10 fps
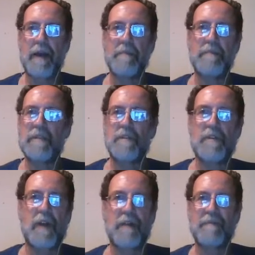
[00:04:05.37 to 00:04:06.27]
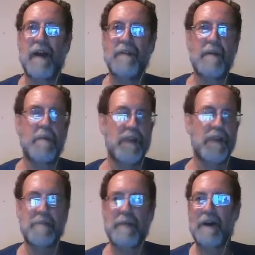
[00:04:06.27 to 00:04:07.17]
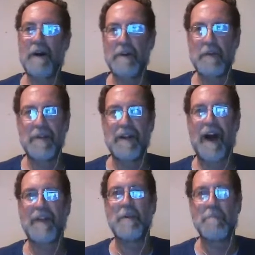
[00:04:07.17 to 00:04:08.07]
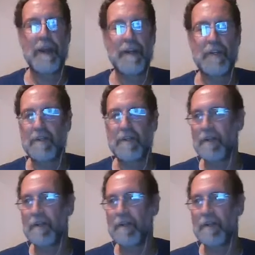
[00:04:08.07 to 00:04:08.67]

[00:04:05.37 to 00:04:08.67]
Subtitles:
I've come up with like about 100 occupations,